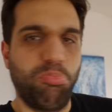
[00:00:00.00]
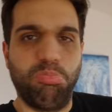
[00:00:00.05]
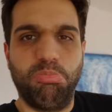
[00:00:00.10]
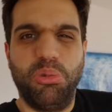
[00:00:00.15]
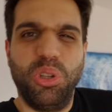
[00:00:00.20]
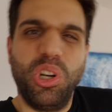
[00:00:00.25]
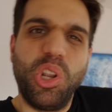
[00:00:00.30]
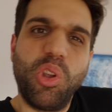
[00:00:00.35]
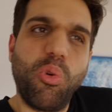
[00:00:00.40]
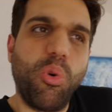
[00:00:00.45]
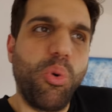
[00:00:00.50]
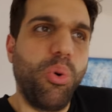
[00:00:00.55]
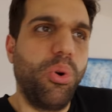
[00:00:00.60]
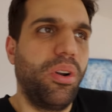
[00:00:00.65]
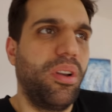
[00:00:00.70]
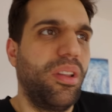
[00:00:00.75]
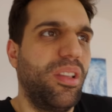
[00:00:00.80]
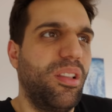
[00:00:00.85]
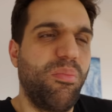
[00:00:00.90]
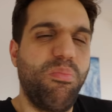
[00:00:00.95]

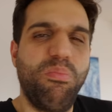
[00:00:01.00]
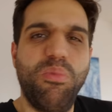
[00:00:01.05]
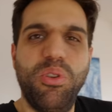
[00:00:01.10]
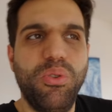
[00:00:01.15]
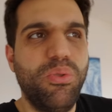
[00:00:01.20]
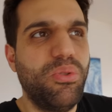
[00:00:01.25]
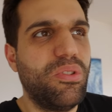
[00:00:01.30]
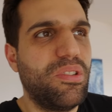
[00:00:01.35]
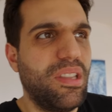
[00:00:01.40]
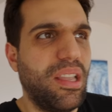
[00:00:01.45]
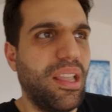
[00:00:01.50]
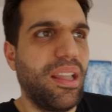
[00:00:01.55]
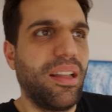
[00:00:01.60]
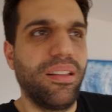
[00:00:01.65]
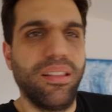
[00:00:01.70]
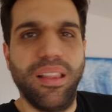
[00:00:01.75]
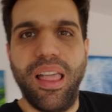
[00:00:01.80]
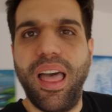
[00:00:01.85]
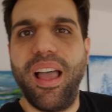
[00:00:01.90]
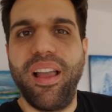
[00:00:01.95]
recording
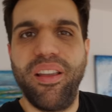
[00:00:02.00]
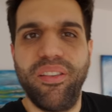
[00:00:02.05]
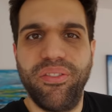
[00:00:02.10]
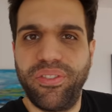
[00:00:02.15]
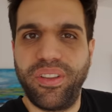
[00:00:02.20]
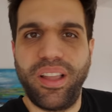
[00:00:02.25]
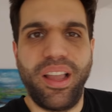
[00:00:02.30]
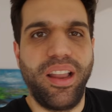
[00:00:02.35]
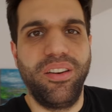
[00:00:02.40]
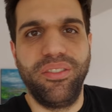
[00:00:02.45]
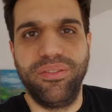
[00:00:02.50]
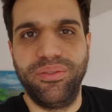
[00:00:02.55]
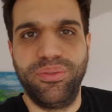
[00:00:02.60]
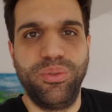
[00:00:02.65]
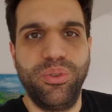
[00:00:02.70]
music live kind of